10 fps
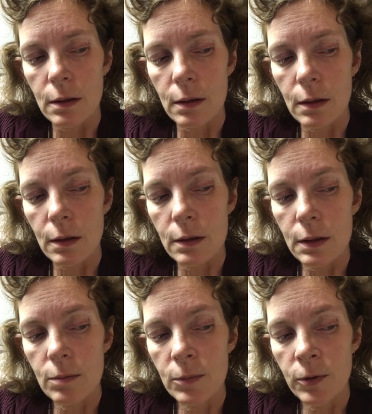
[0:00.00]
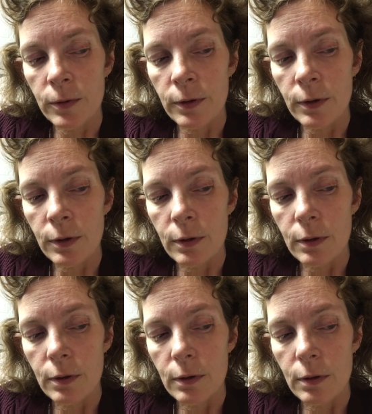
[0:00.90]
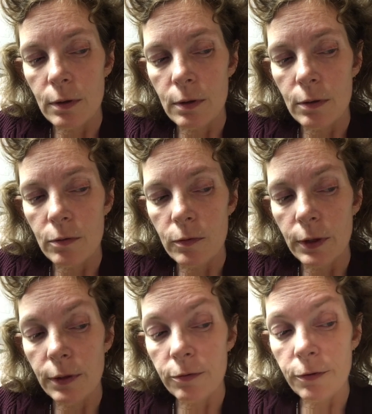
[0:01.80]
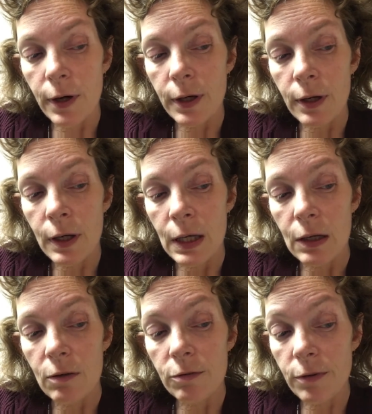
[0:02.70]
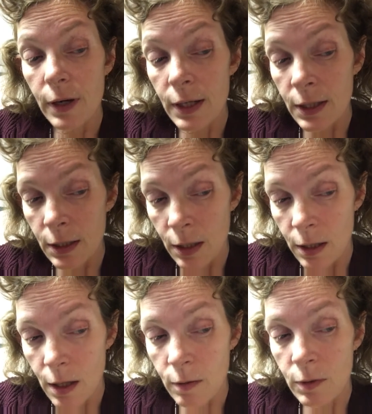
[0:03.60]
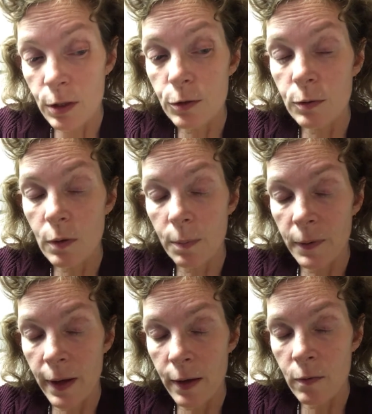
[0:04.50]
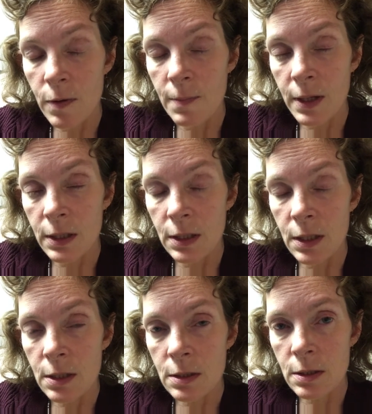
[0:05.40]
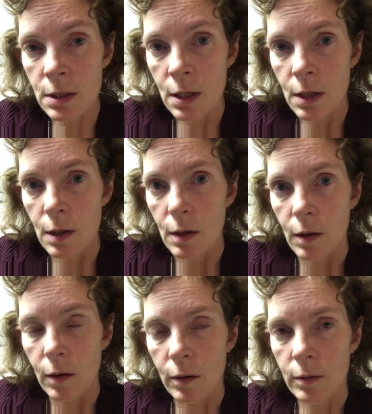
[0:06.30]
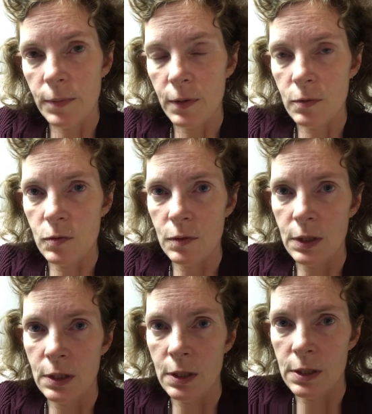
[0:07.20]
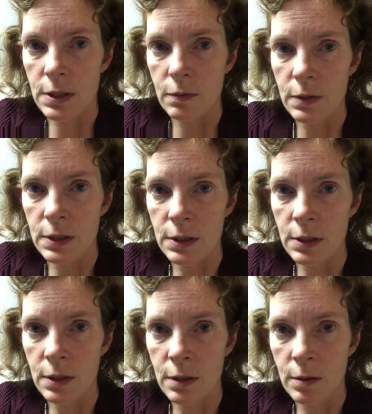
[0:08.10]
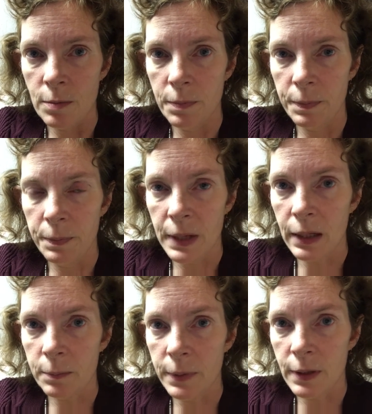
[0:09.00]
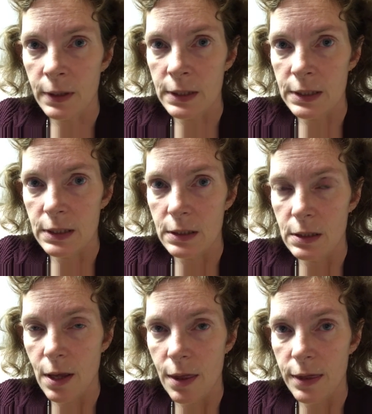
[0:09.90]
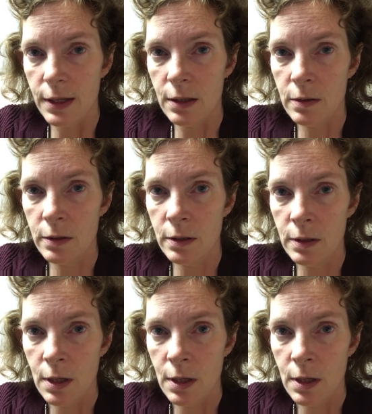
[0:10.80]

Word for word: I did more. Yeah, Friday night I went to a play with my niece. That was really nice. That was in the Black Box Theater.